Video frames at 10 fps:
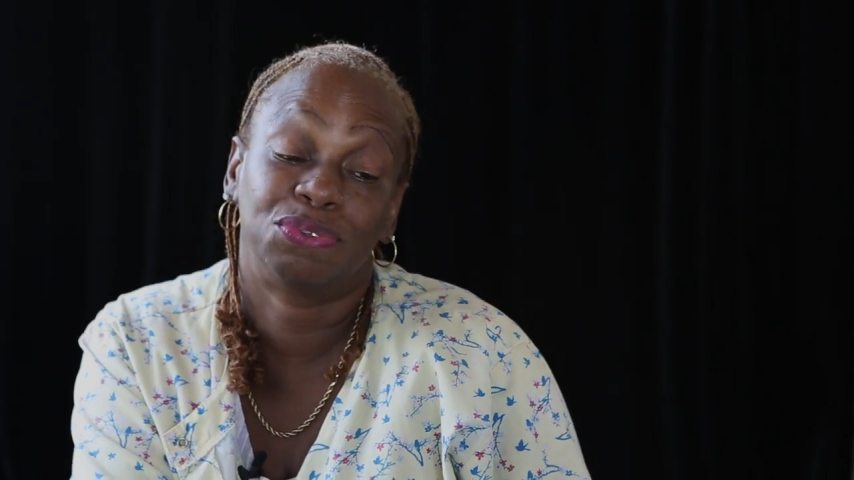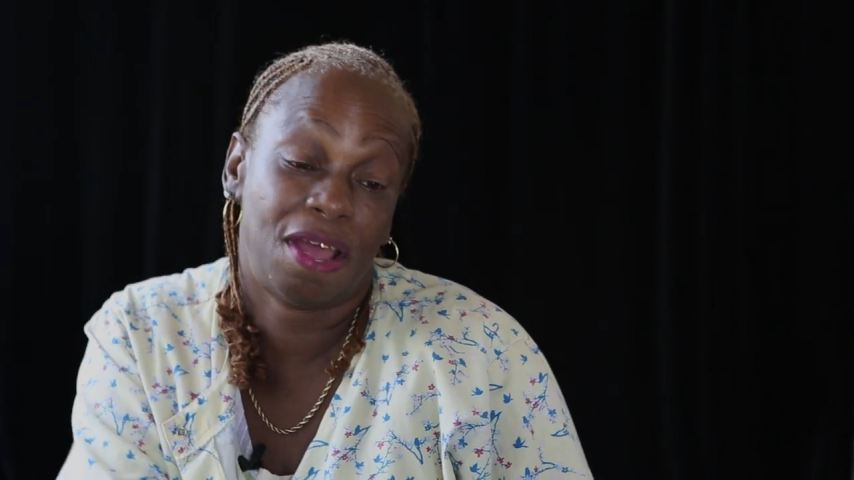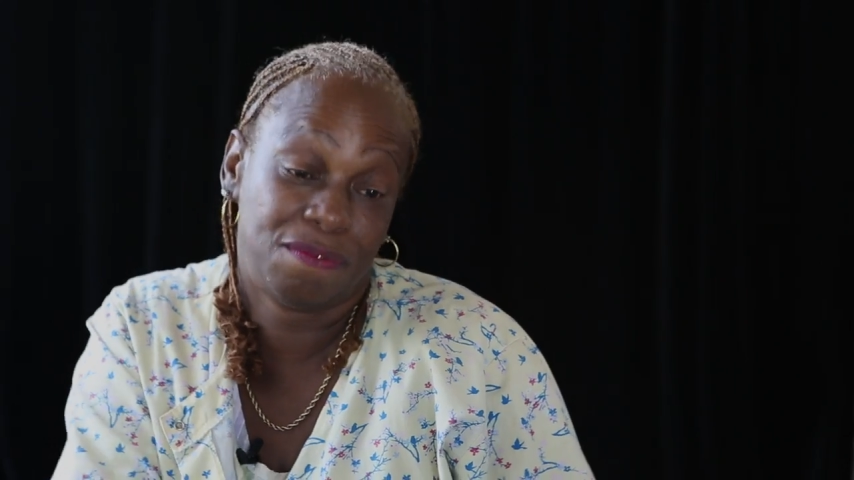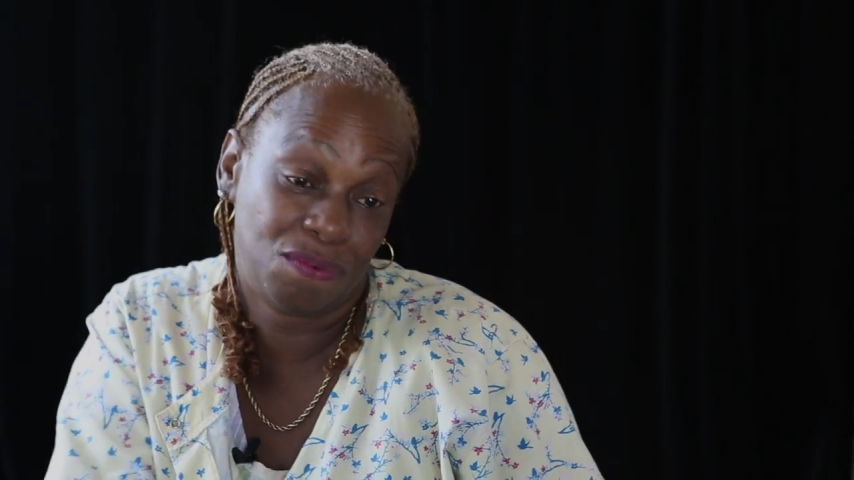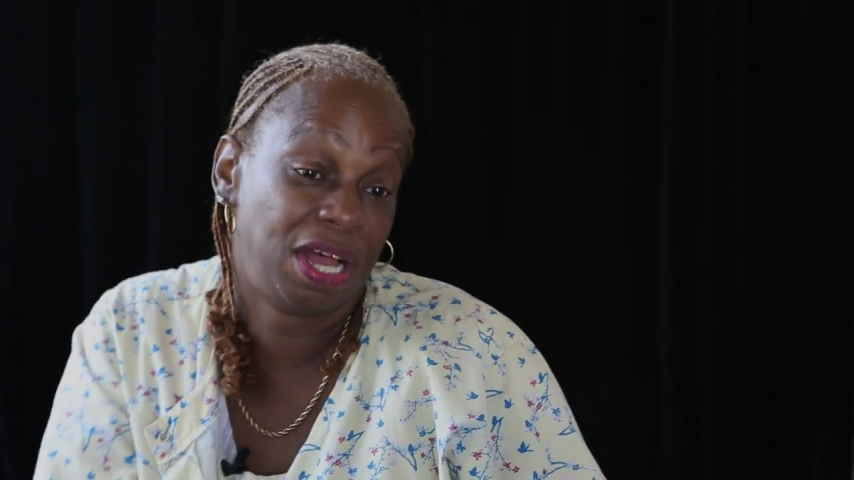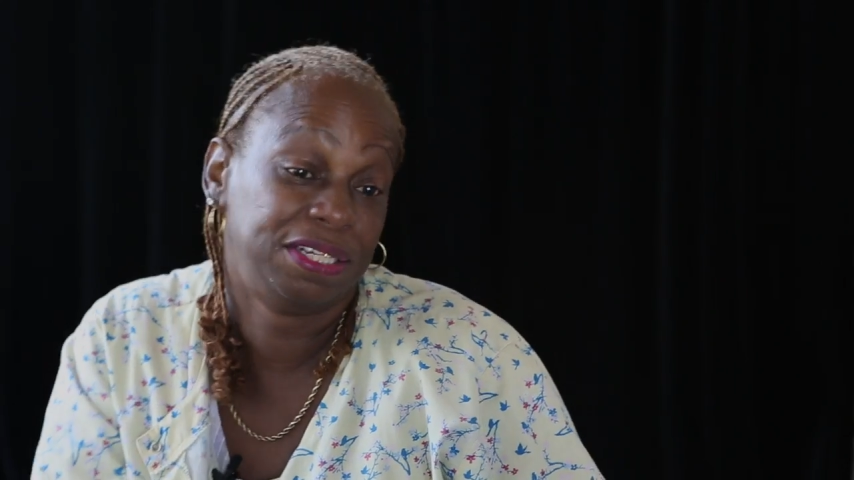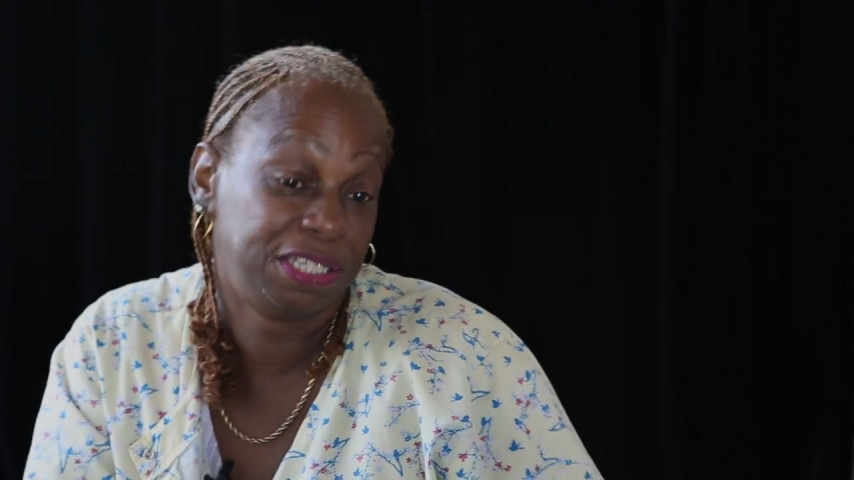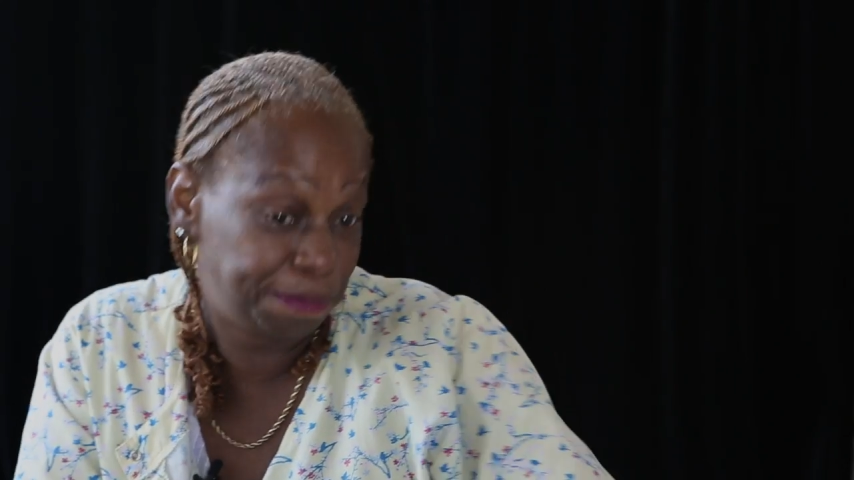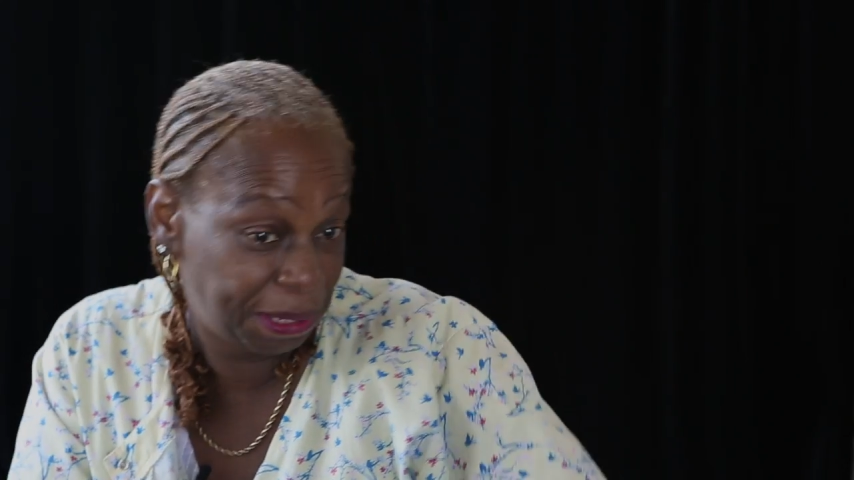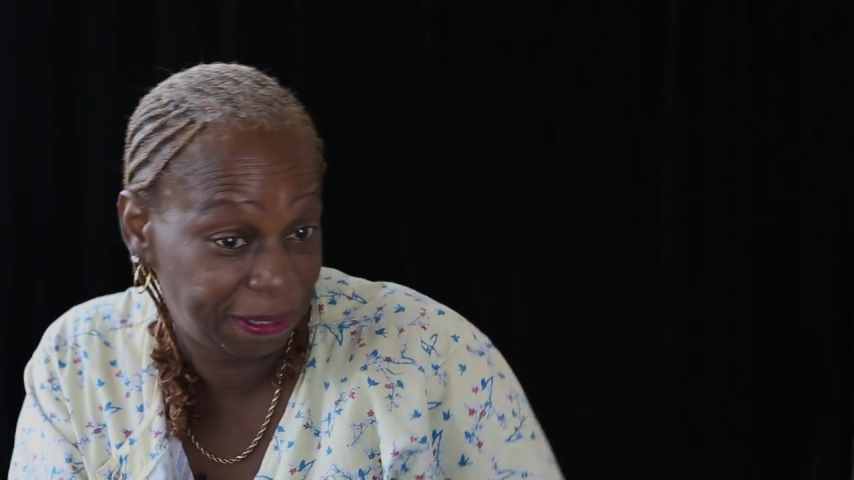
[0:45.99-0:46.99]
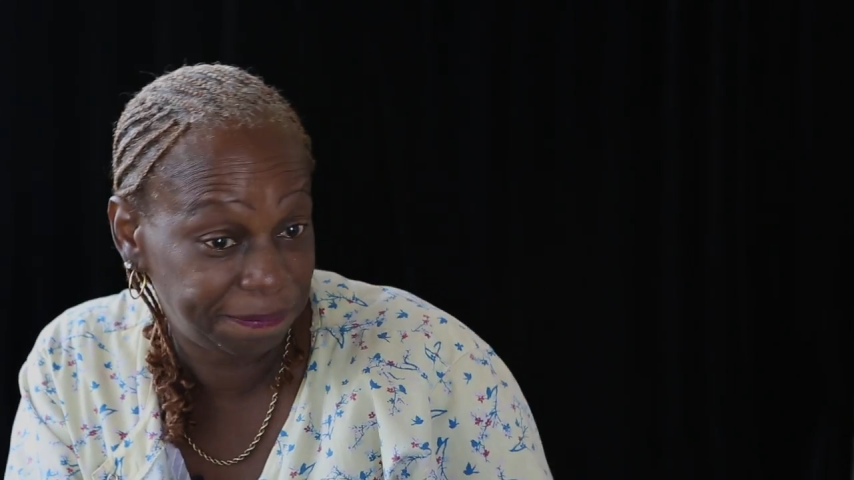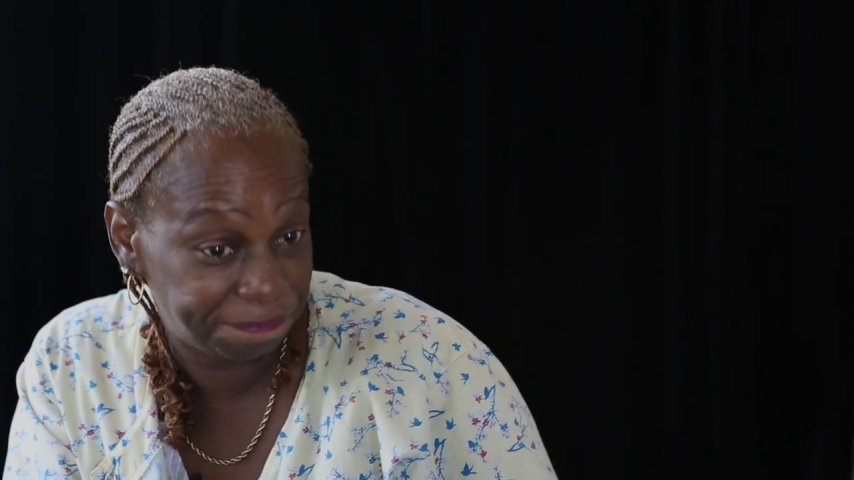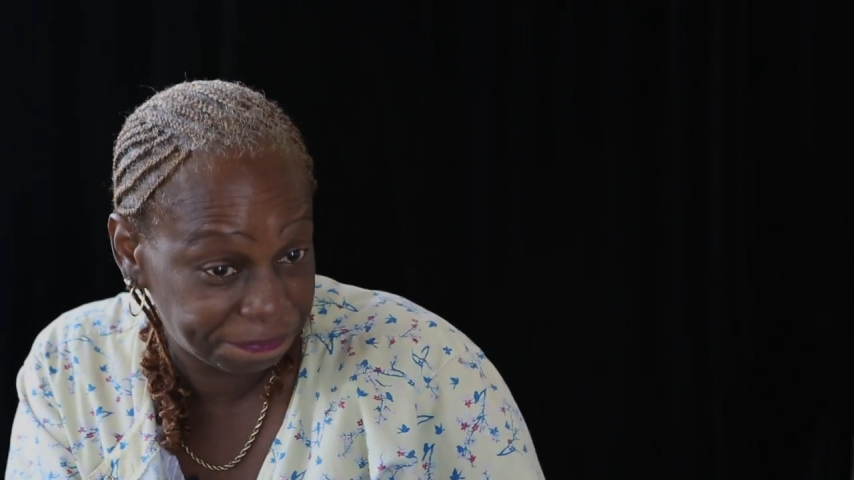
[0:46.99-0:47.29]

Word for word: driving while I suspended,